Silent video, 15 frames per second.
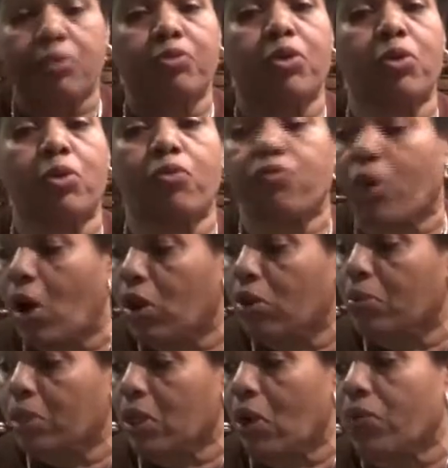if you
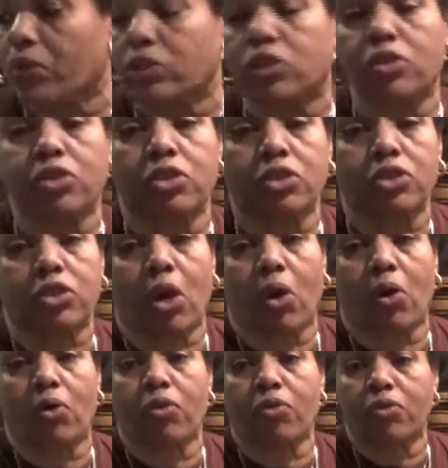follow me over to the
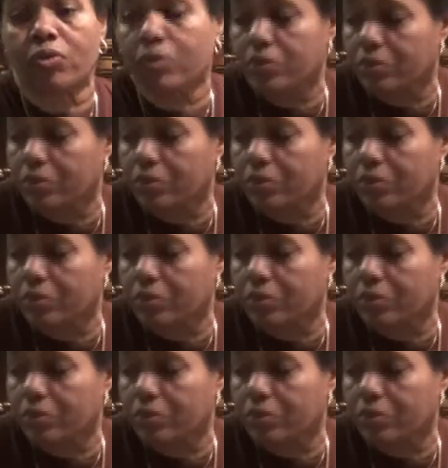stove.